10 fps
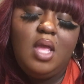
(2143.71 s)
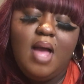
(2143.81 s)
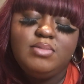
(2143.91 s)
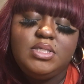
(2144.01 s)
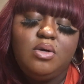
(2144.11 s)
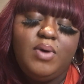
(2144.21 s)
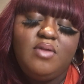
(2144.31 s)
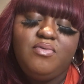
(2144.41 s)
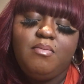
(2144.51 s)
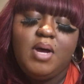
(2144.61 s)
i'm still
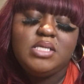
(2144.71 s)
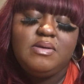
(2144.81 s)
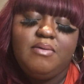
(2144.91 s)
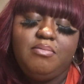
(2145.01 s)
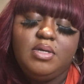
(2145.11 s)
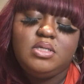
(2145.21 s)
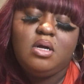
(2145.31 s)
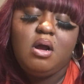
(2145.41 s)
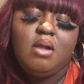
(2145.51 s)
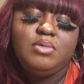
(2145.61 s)
waiting for a positive
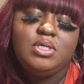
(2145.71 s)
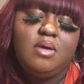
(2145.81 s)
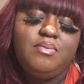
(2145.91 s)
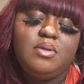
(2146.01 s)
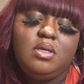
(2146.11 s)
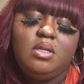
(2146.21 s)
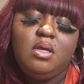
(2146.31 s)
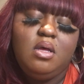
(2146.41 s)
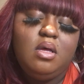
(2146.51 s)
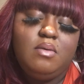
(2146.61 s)
affirmation card i'm shuffling
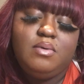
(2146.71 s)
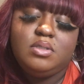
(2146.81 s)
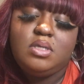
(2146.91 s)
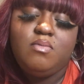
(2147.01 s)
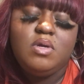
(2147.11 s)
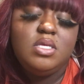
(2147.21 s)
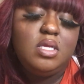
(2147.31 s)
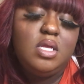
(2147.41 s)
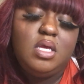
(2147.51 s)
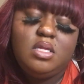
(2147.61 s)
for some
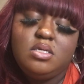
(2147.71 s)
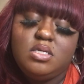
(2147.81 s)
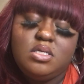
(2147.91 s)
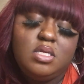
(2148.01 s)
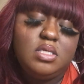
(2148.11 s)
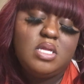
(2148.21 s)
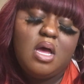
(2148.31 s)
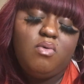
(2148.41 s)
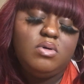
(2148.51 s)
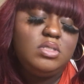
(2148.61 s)
reason it just does
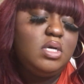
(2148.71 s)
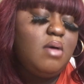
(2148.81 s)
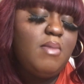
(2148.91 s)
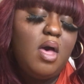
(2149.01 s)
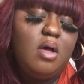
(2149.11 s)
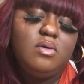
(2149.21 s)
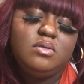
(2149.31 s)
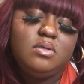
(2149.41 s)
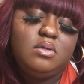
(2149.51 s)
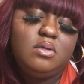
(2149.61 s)
not want to come out